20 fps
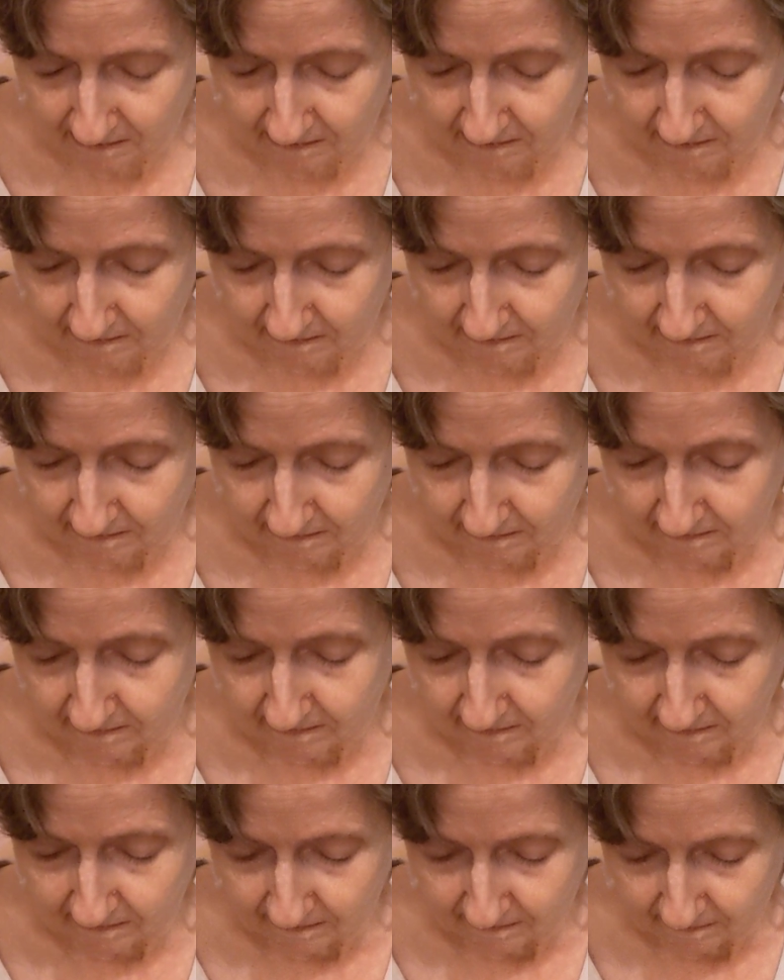
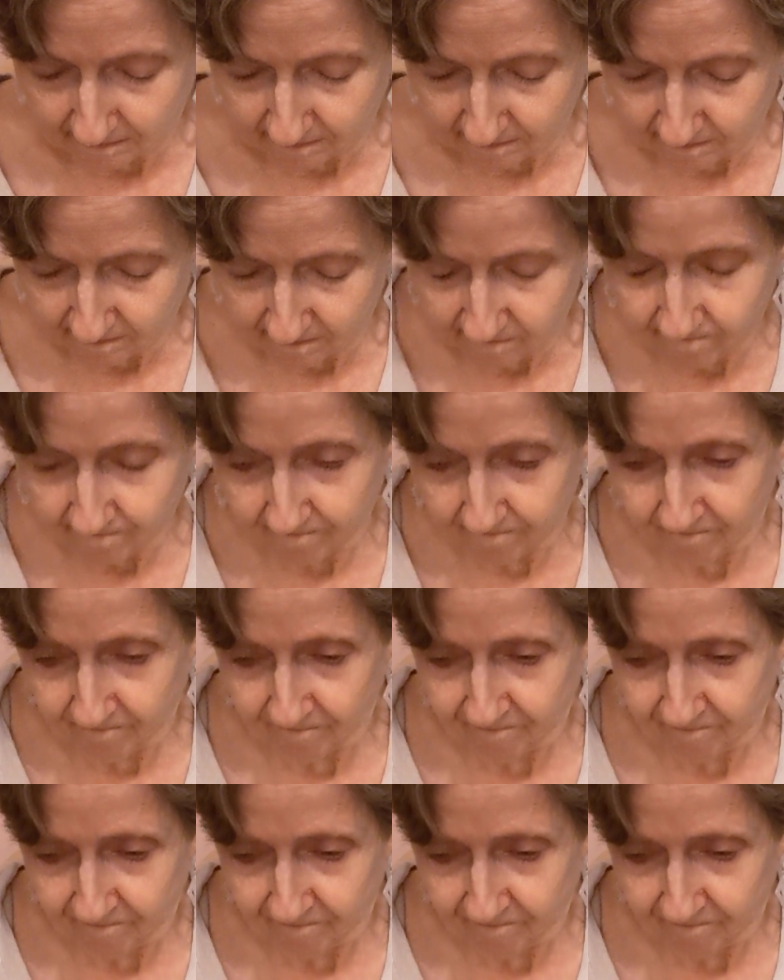Nobody speaks.